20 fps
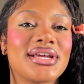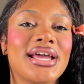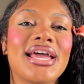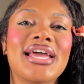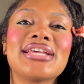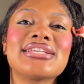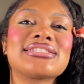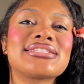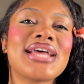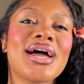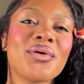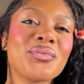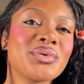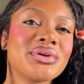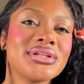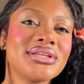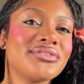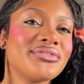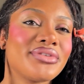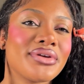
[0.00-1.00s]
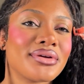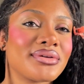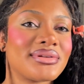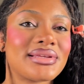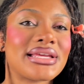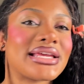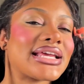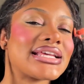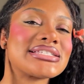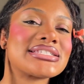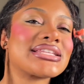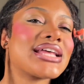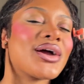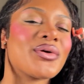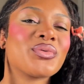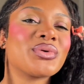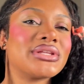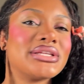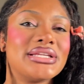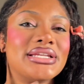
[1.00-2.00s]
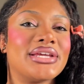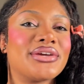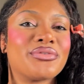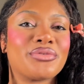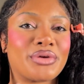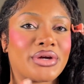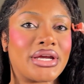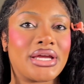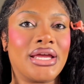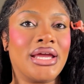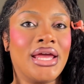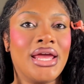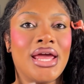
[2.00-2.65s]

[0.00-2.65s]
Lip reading: it's not really different.